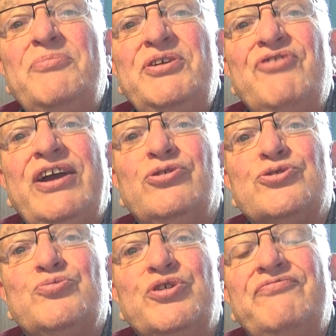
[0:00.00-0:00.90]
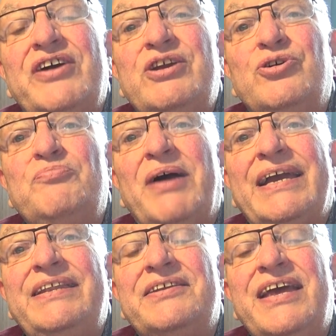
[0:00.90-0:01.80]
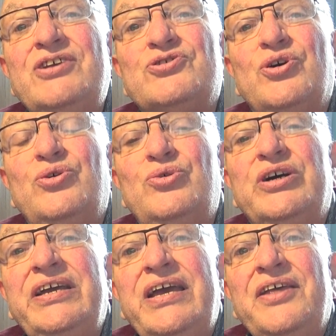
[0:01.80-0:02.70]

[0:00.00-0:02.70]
I mean, records weren't very good back in the day, so